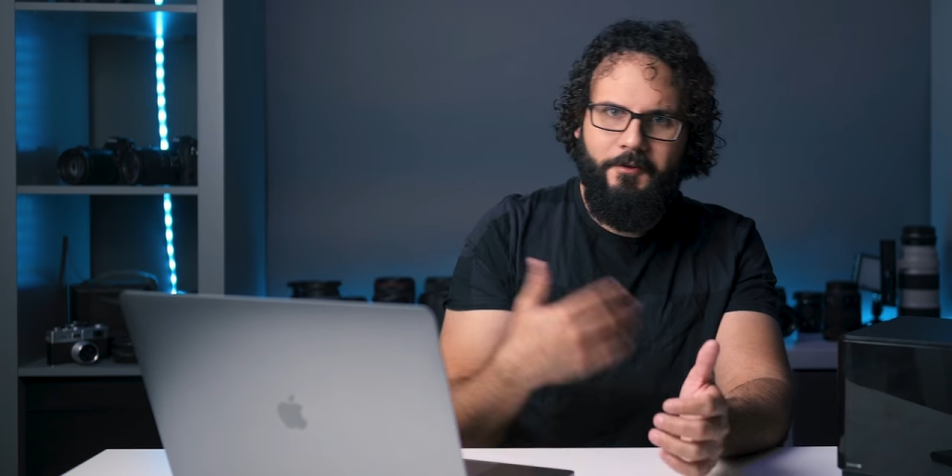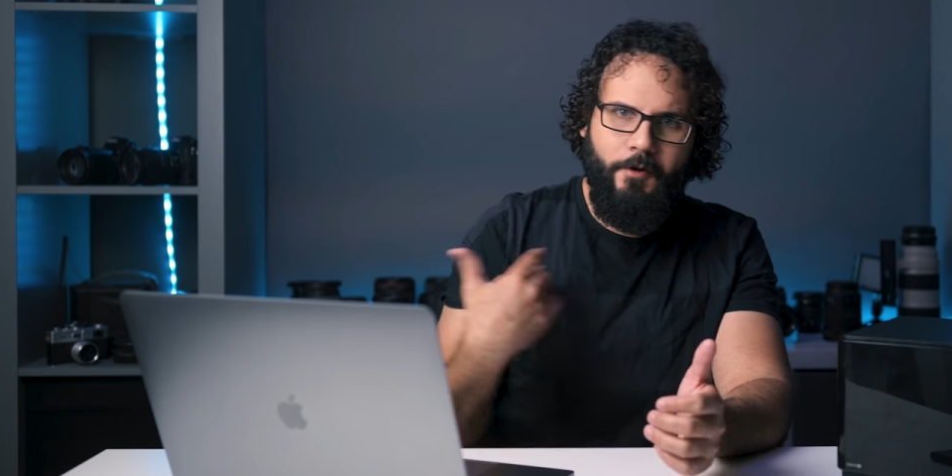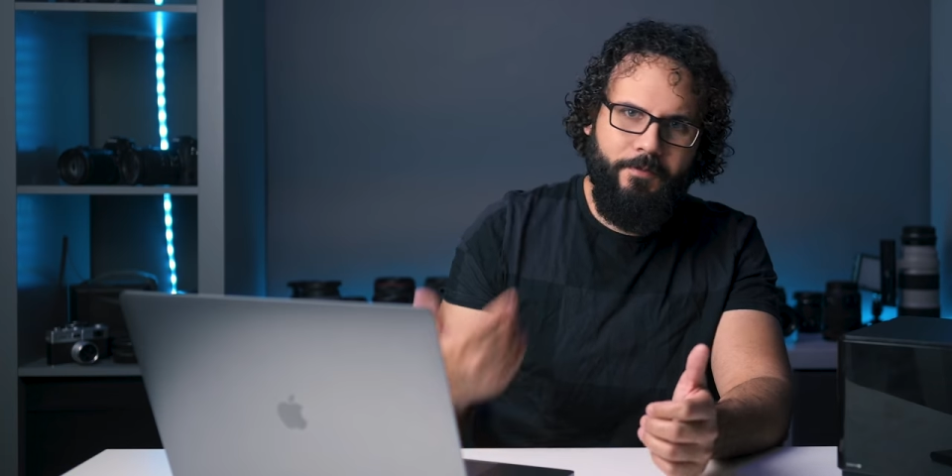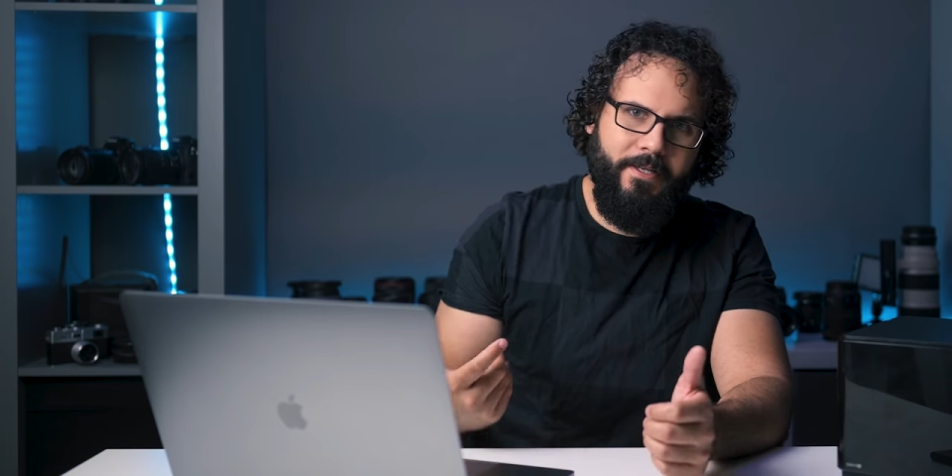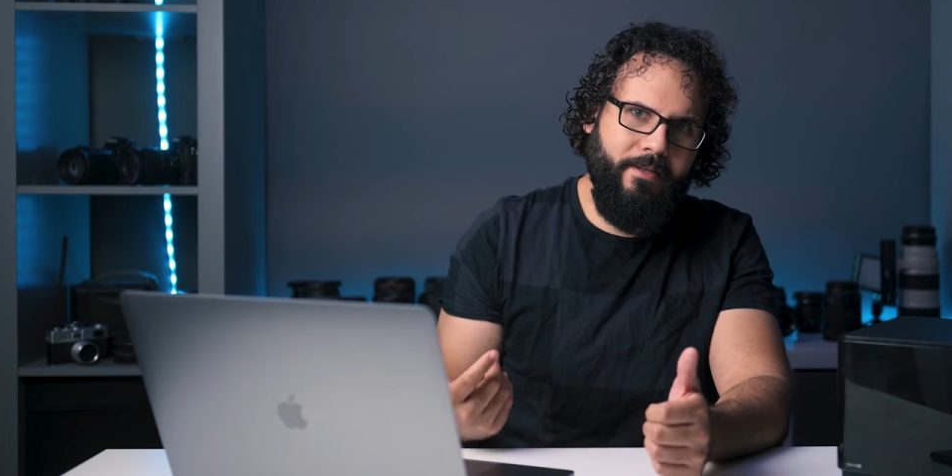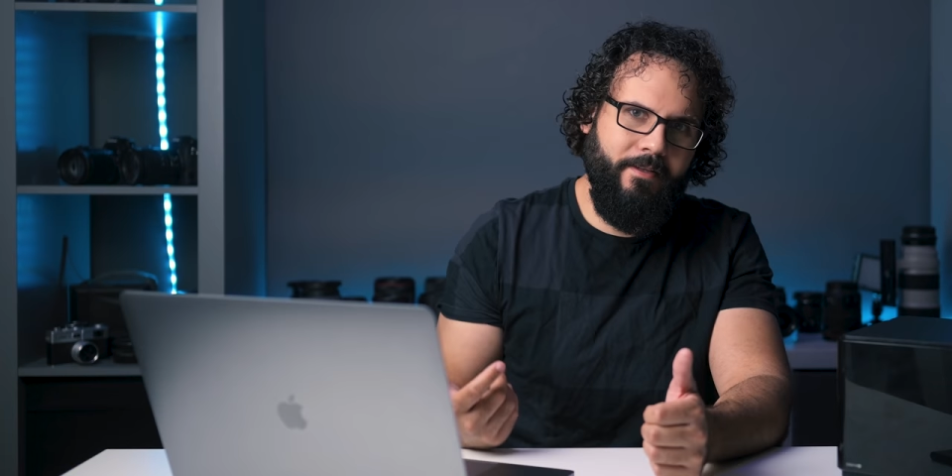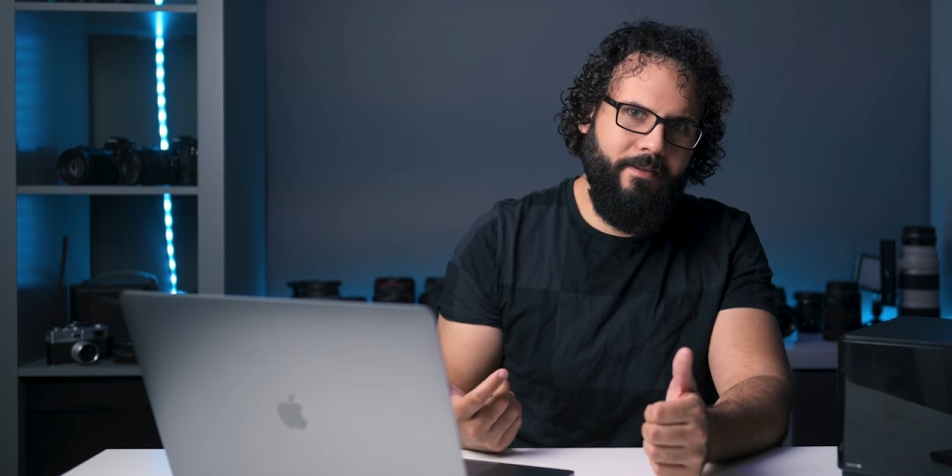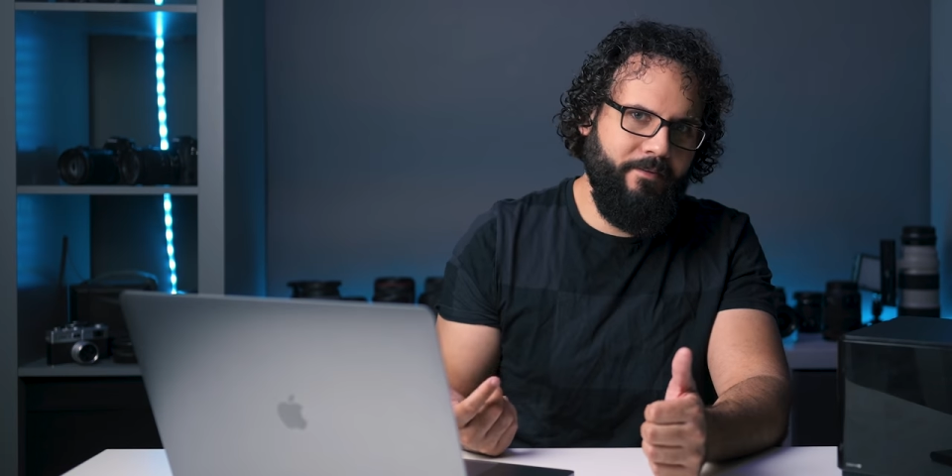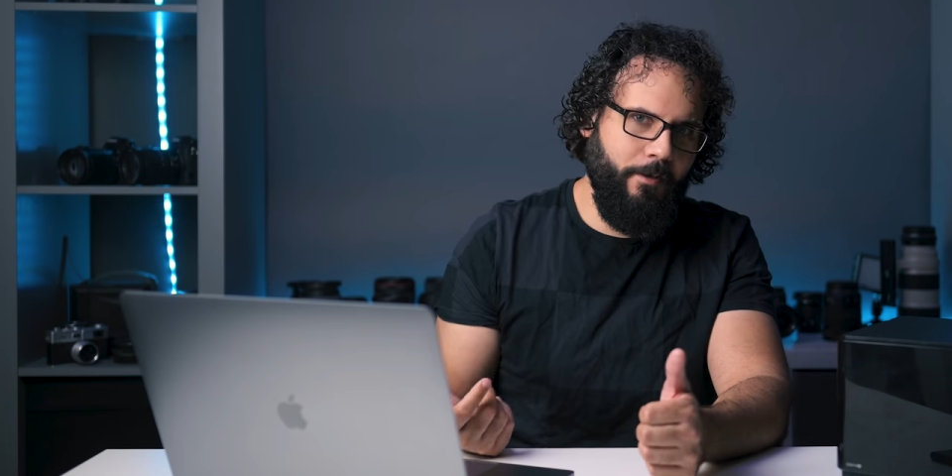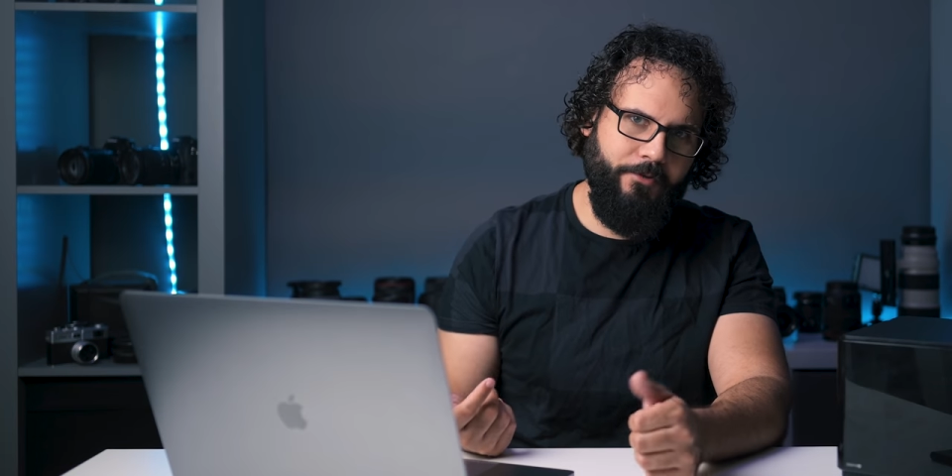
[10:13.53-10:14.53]
So hopefully
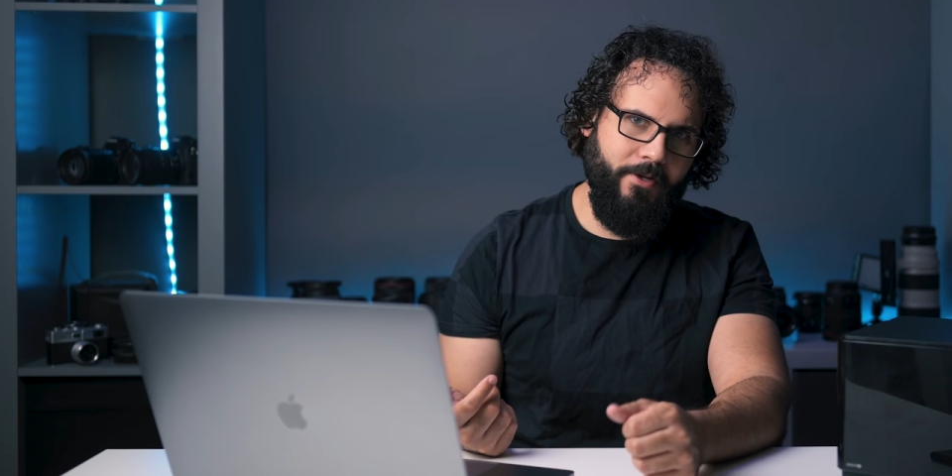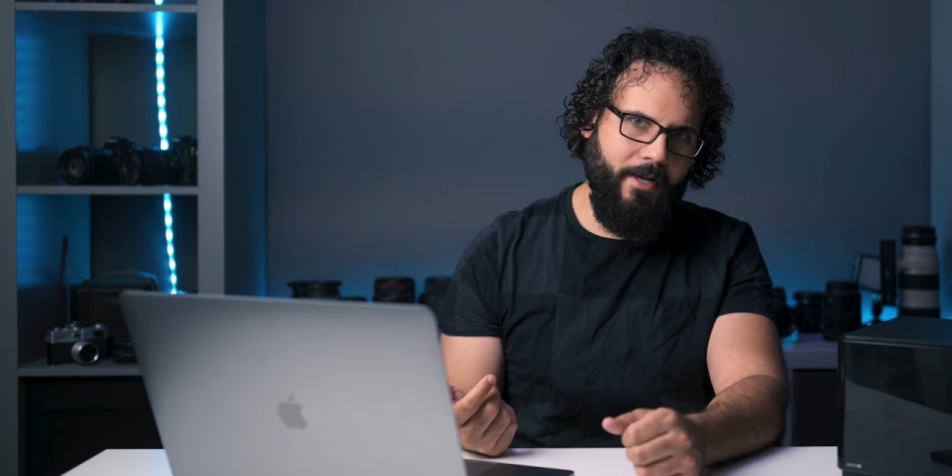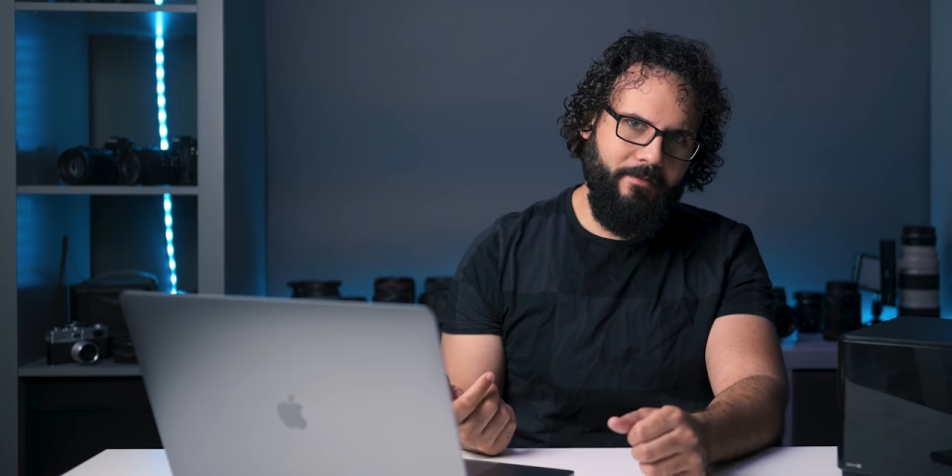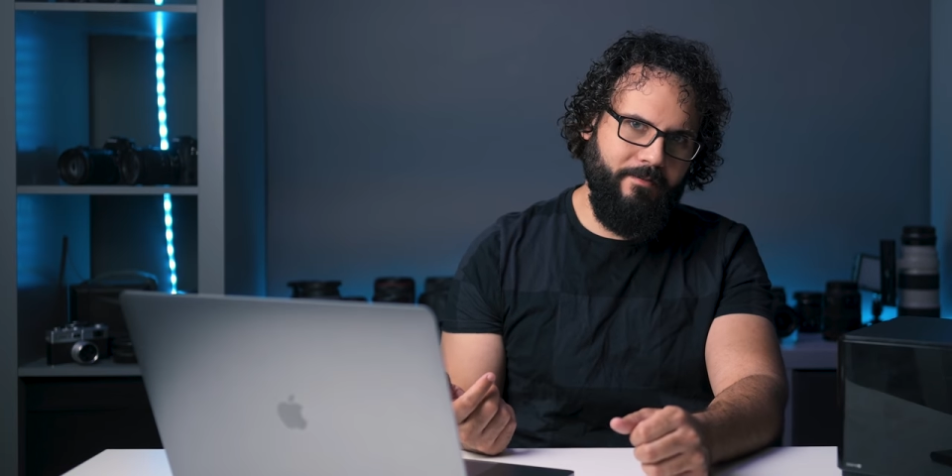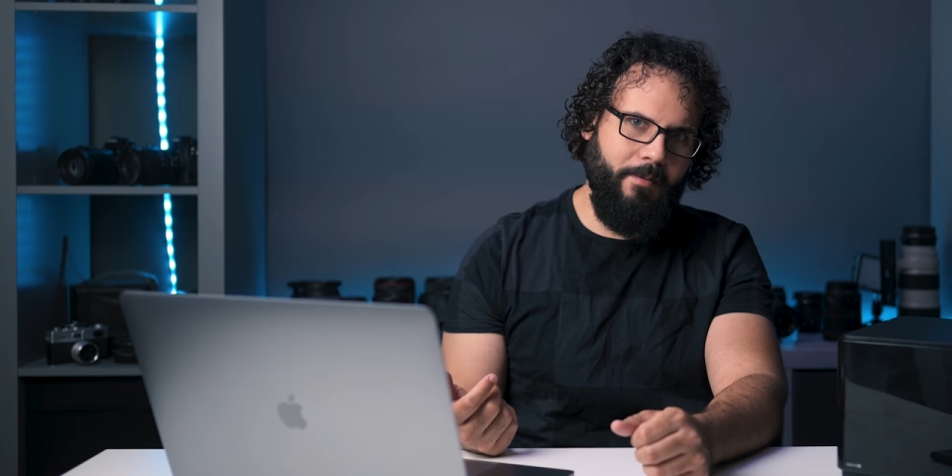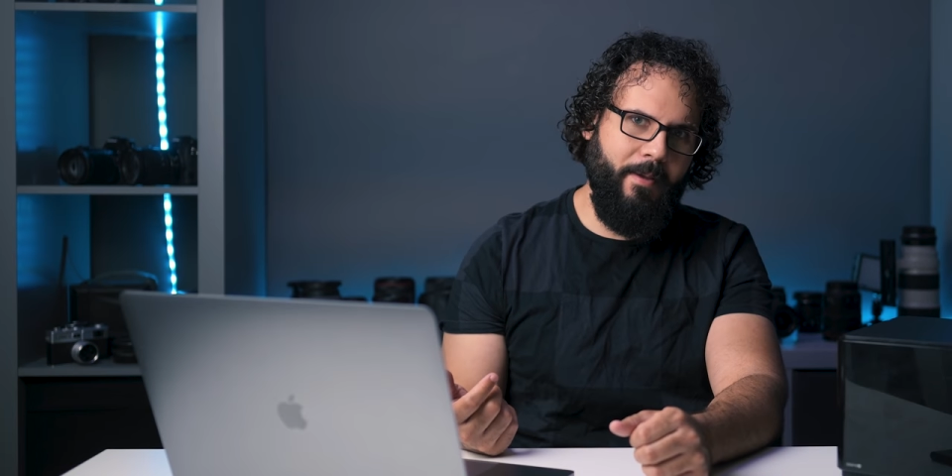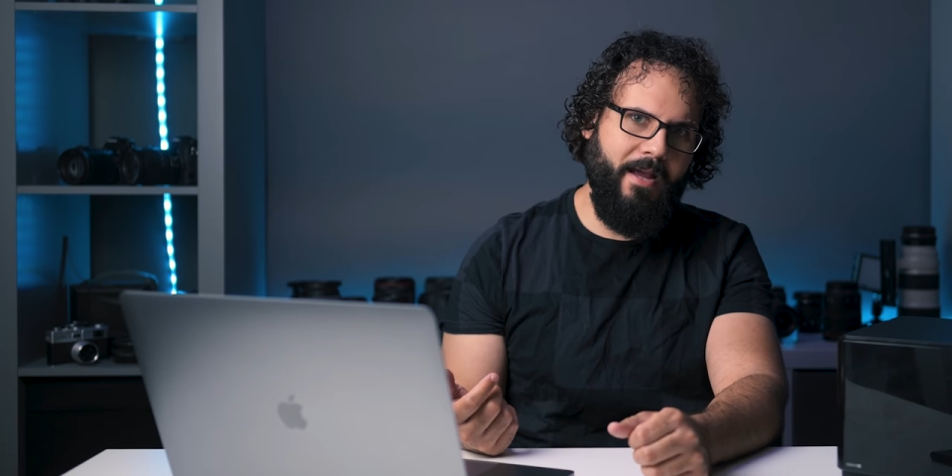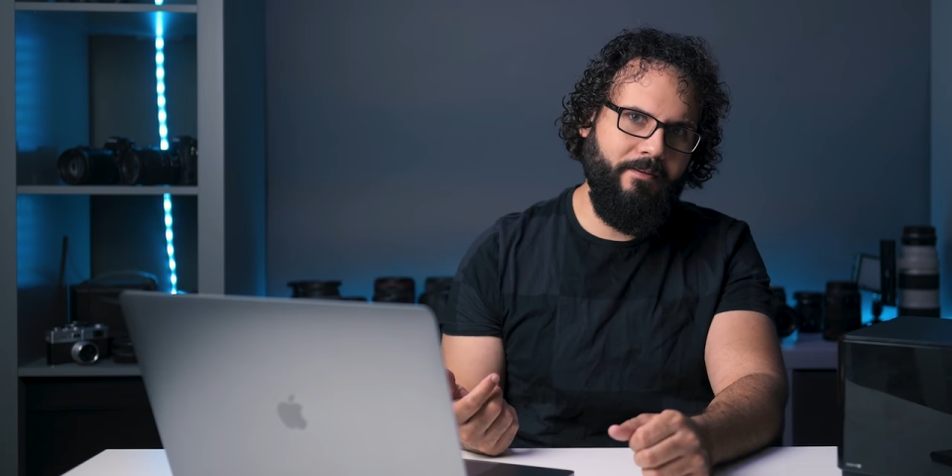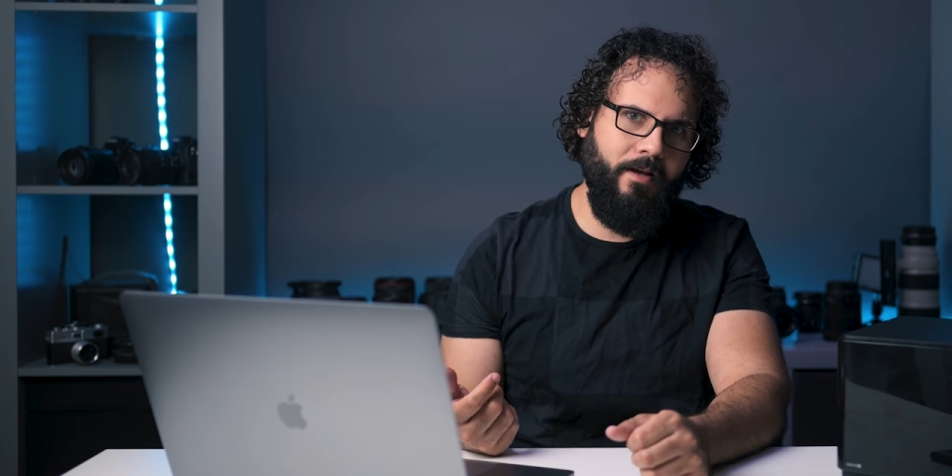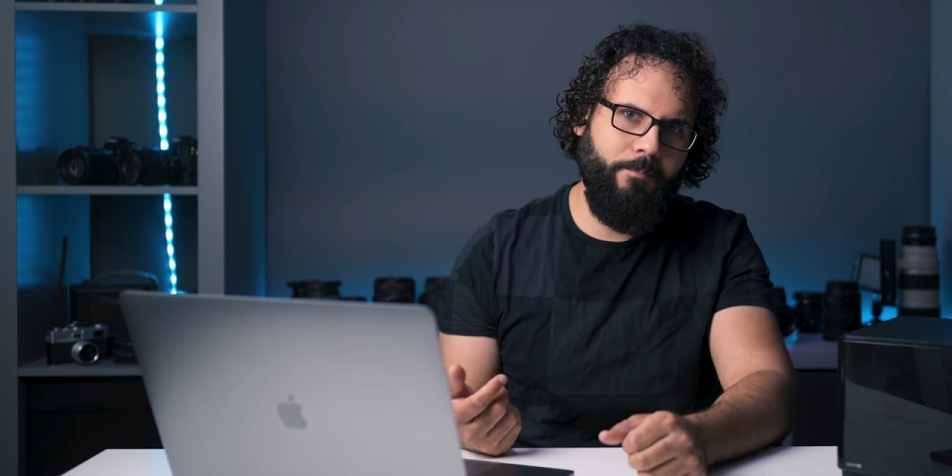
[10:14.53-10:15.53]
this helps you guys stay
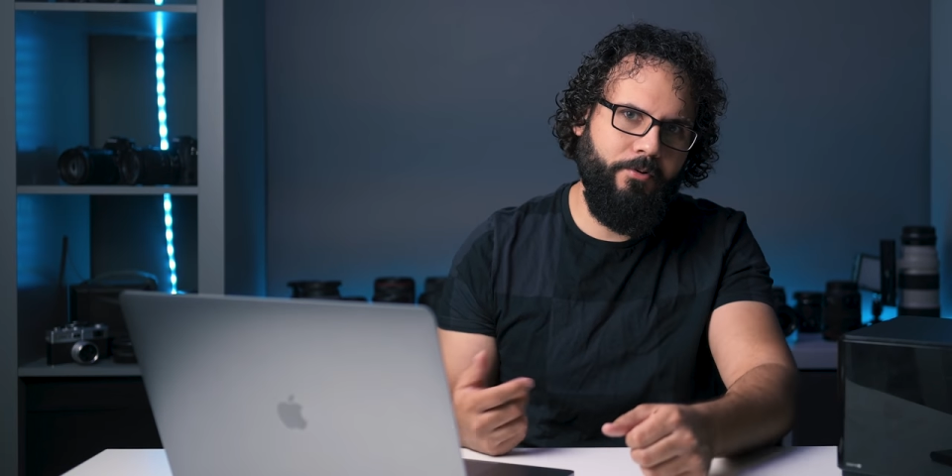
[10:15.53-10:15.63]
backed up.